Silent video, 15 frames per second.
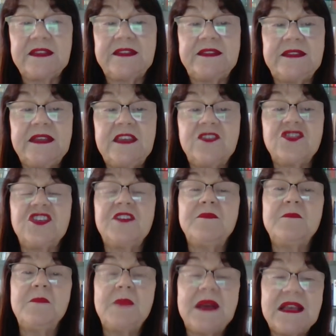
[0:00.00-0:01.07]
teacher
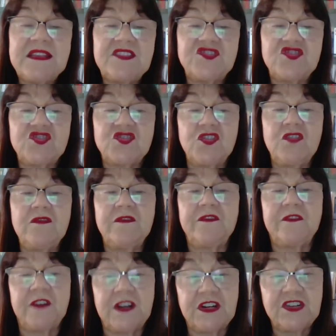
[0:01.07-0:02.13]
must show
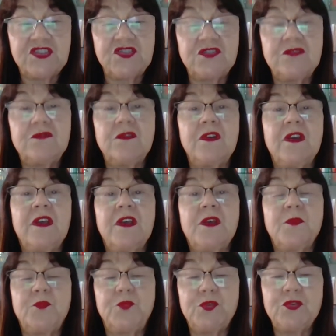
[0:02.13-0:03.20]
virtue,
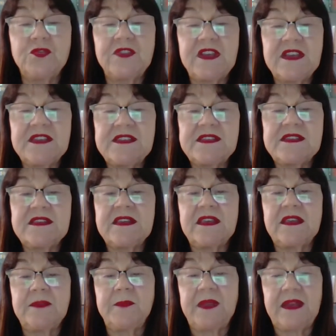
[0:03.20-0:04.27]
prudence,
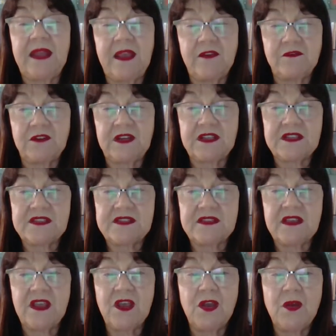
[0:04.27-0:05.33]
and benevolence.
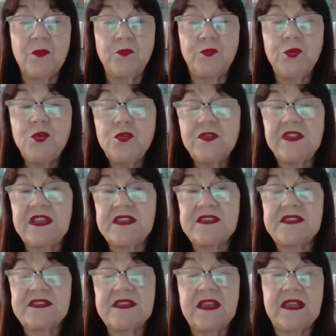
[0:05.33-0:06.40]

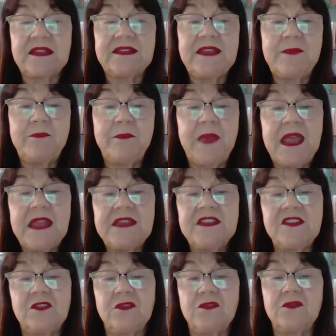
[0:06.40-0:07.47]
Prudence, depending
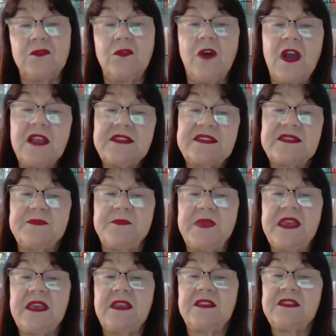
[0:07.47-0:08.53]
on what's
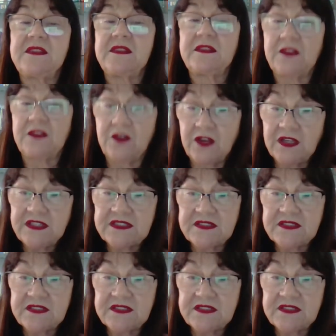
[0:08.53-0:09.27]
being taught,